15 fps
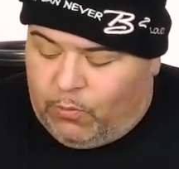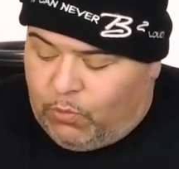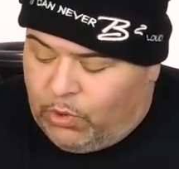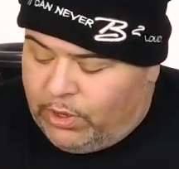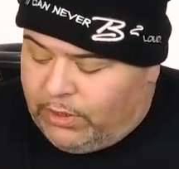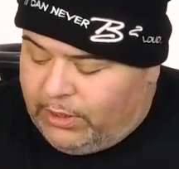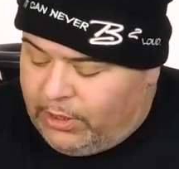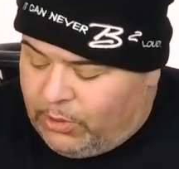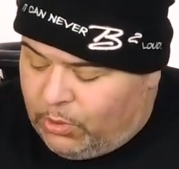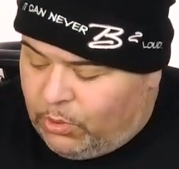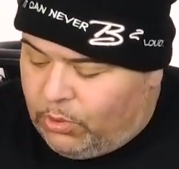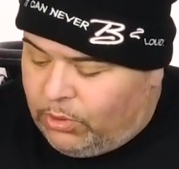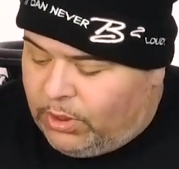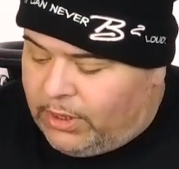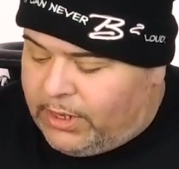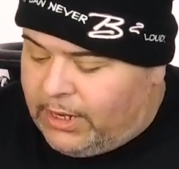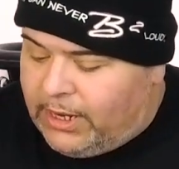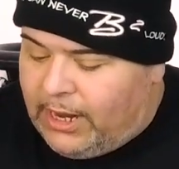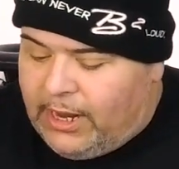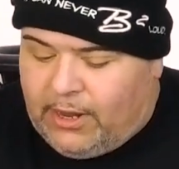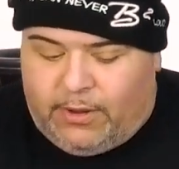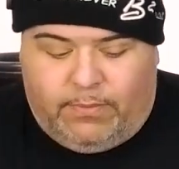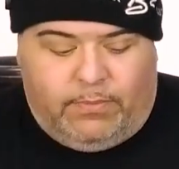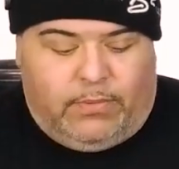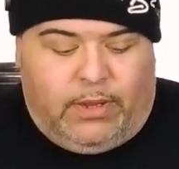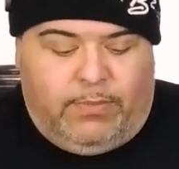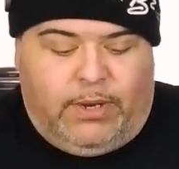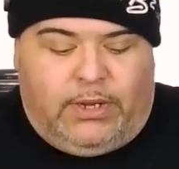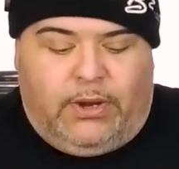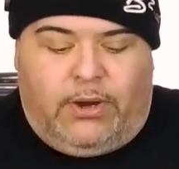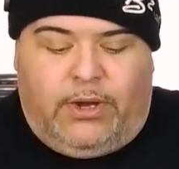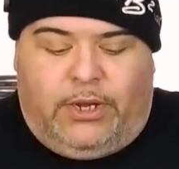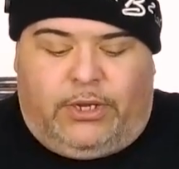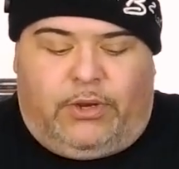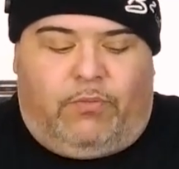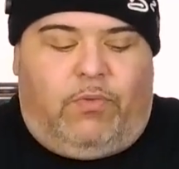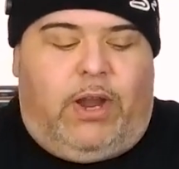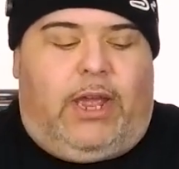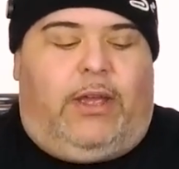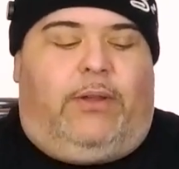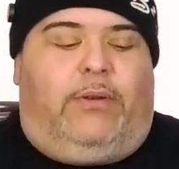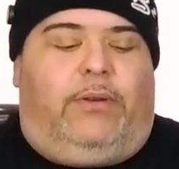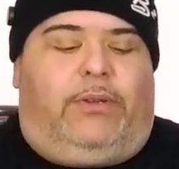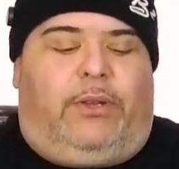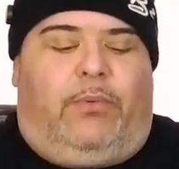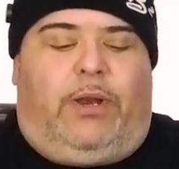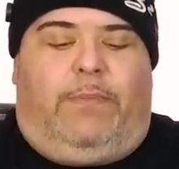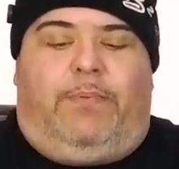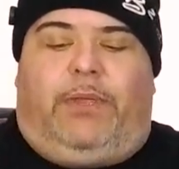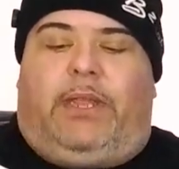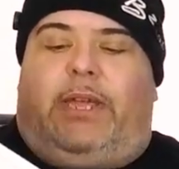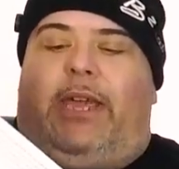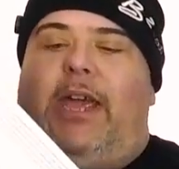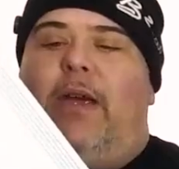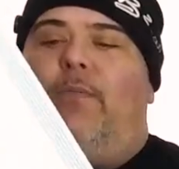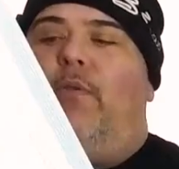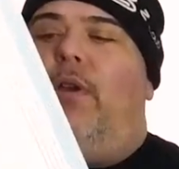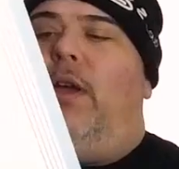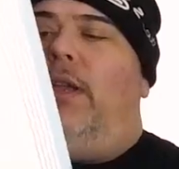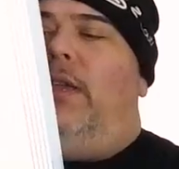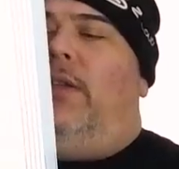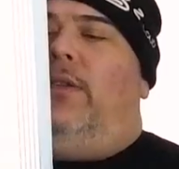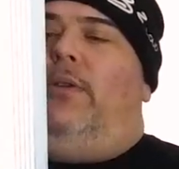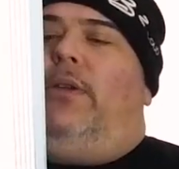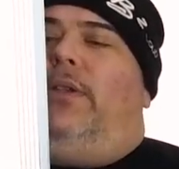a really cool looking amp. Let me turn this around so when I put the camera on it,